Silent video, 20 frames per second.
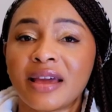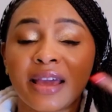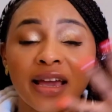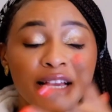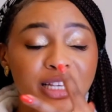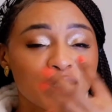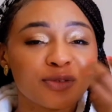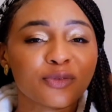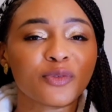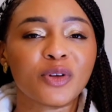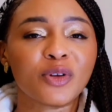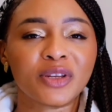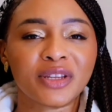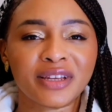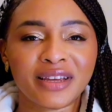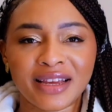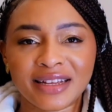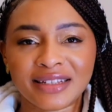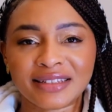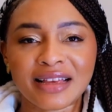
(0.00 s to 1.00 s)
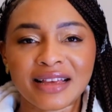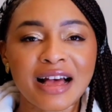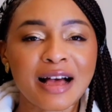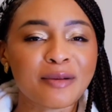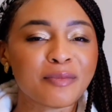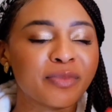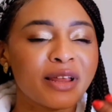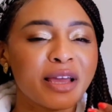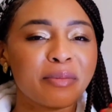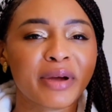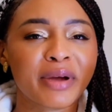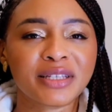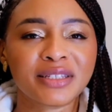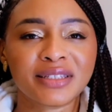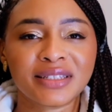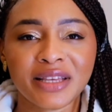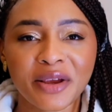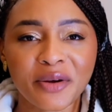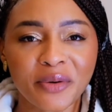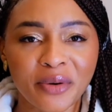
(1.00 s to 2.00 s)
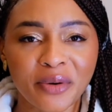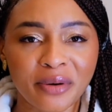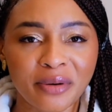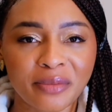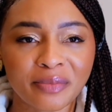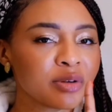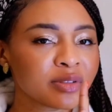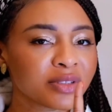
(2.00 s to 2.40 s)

exfoliate, apply my serum.